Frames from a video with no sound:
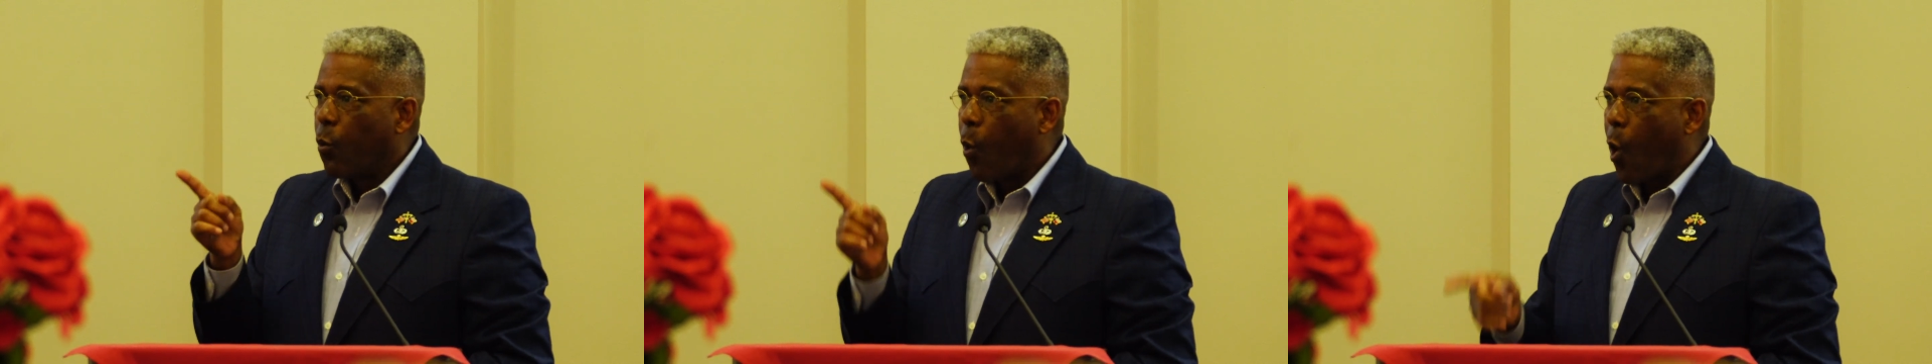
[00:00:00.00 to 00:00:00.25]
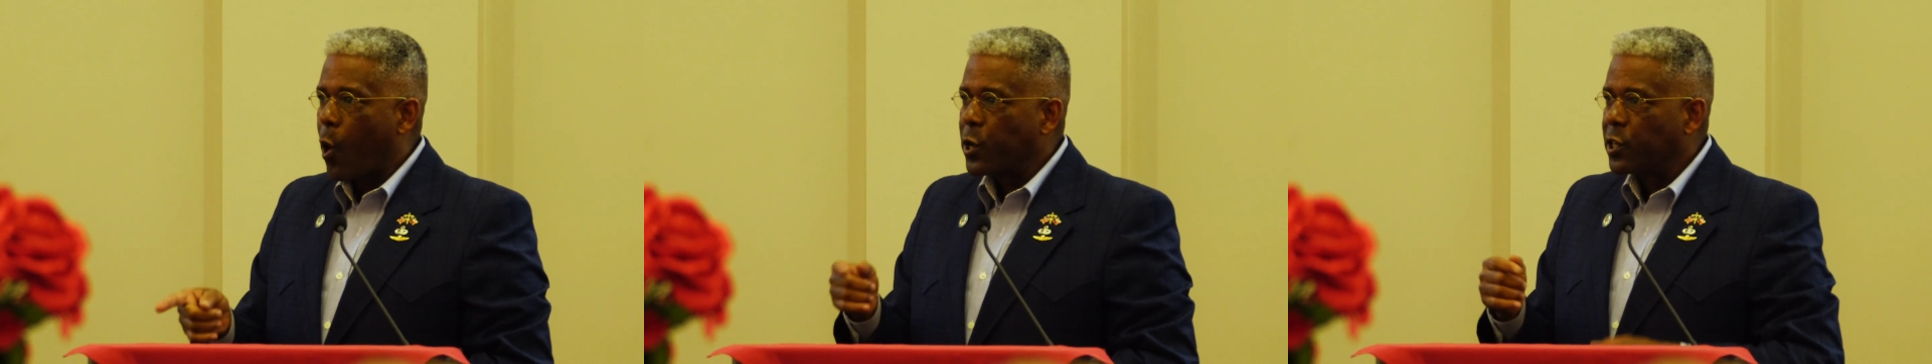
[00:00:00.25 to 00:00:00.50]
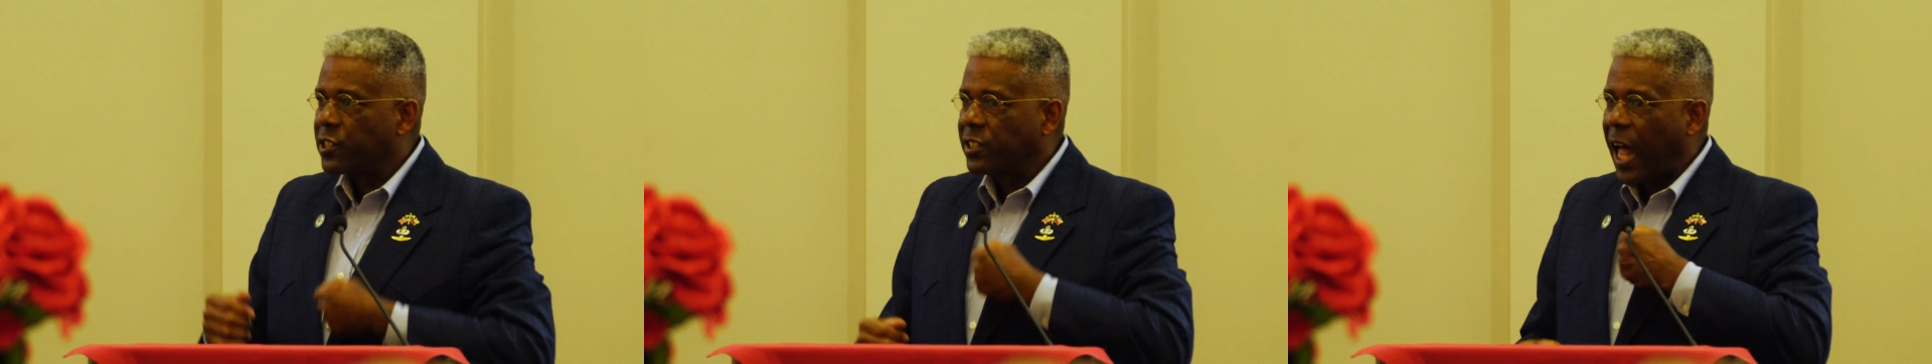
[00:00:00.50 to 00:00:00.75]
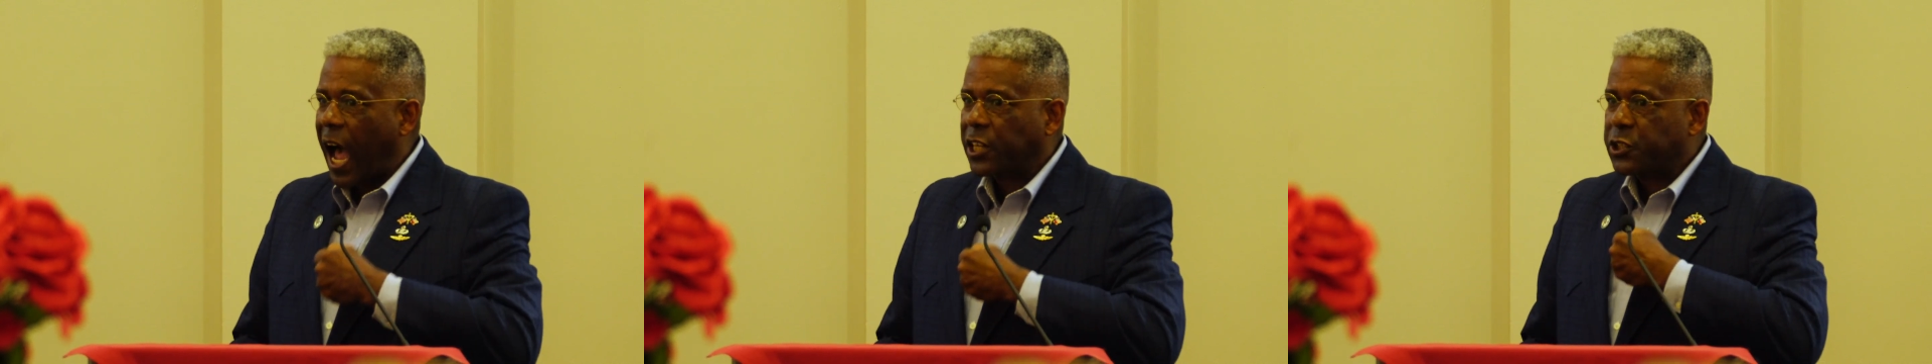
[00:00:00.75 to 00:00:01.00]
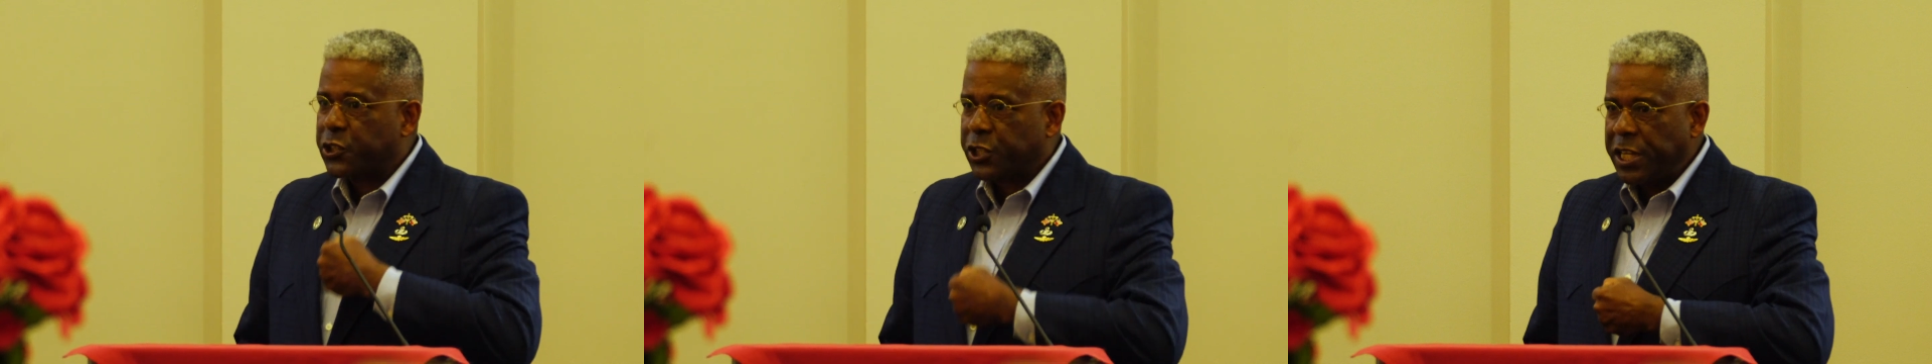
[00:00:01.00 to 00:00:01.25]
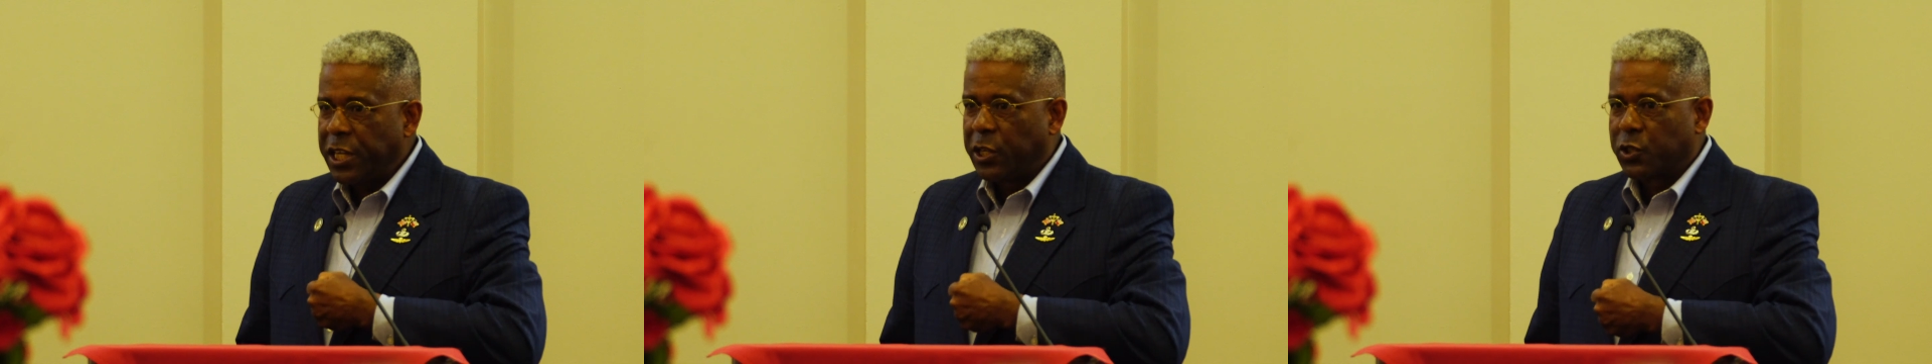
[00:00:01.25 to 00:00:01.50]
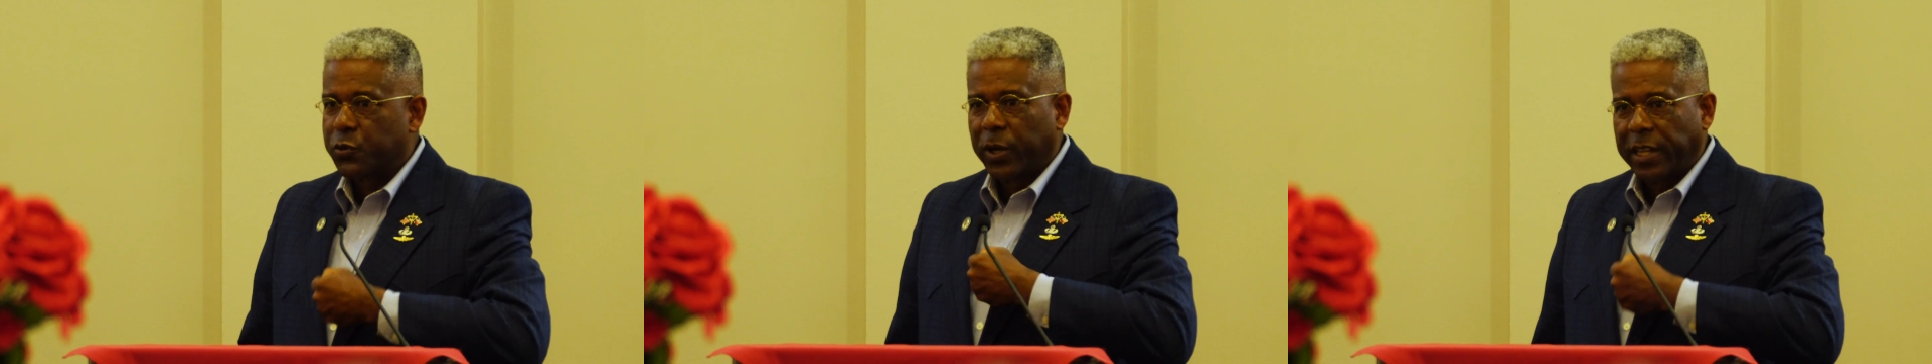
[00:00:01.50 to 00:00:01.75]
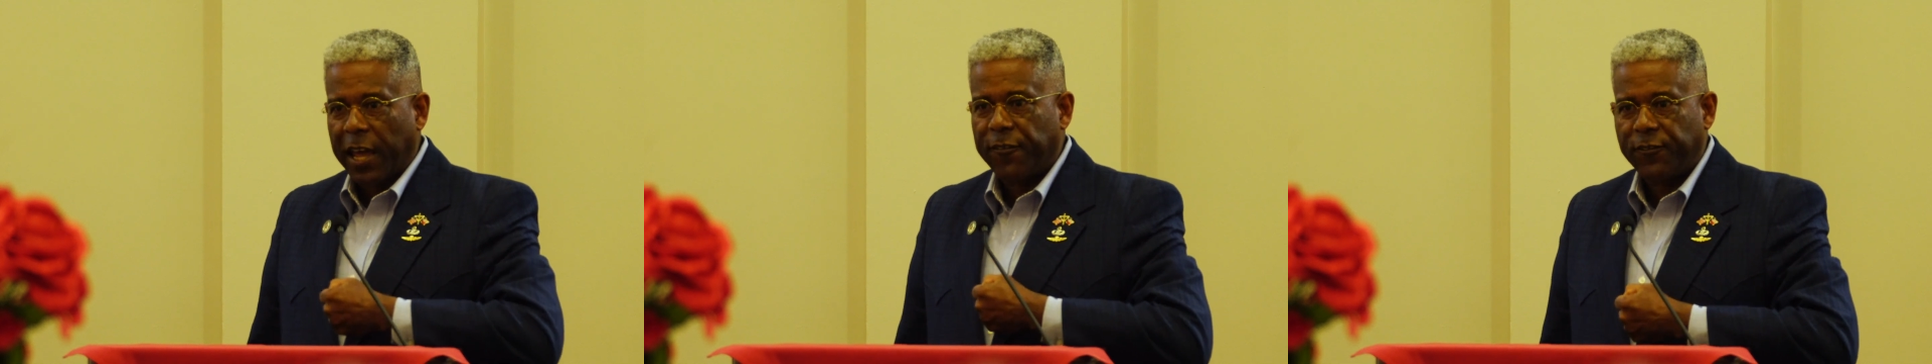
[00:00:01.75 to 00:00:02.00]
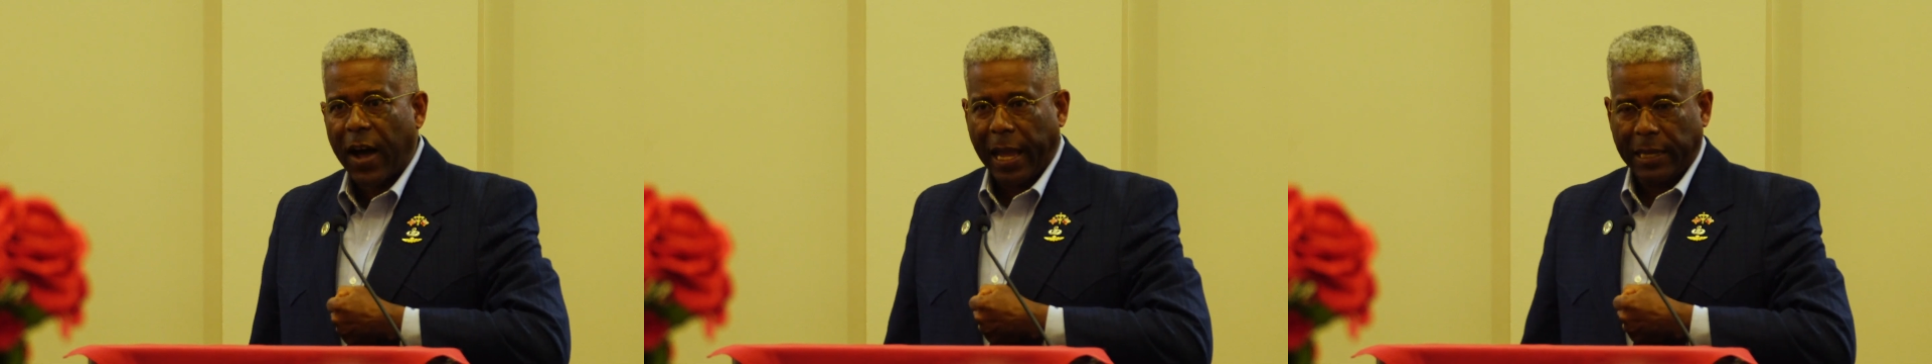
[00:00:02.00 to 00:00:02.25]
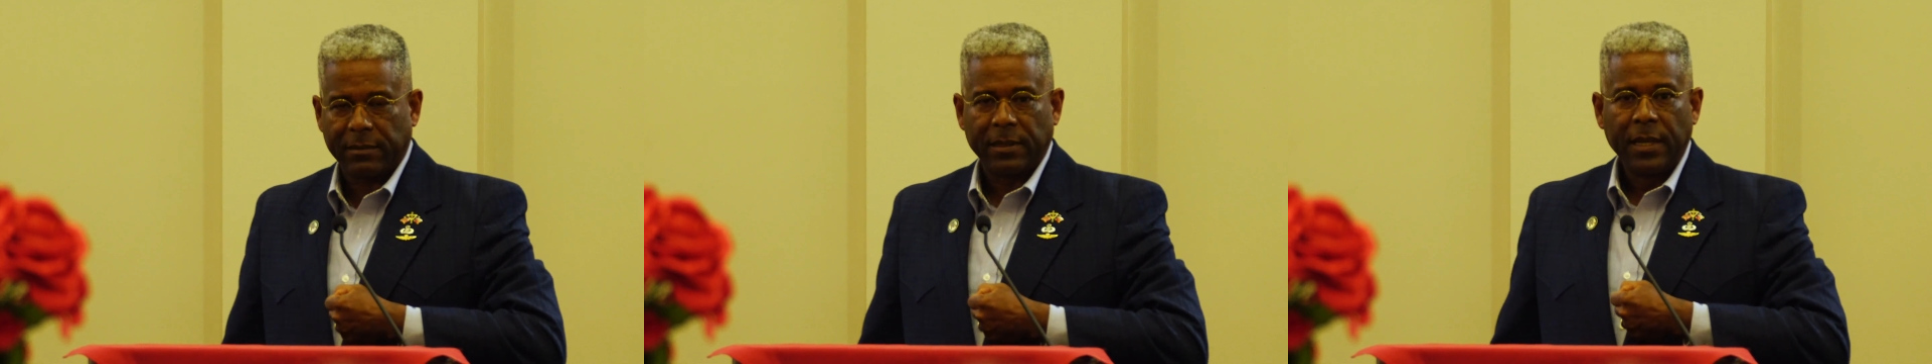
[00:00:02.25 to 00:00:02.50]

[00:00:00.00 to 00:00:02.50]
warriors block shields when they fight.